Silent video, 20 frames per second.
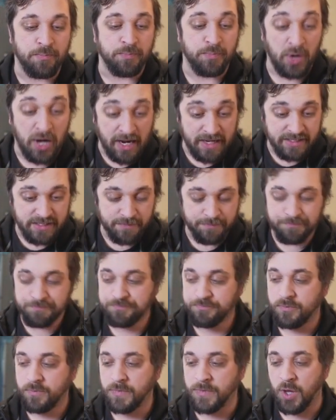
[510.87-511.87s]
but
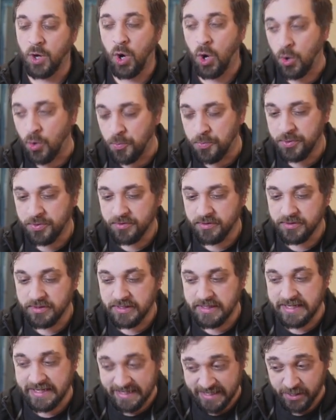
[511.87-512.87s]
the hope
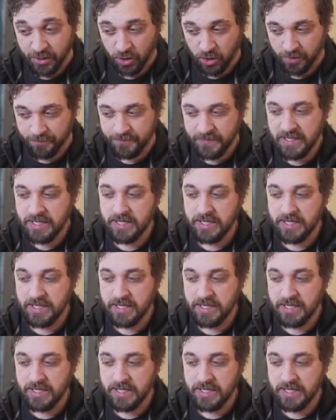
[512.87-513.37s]
here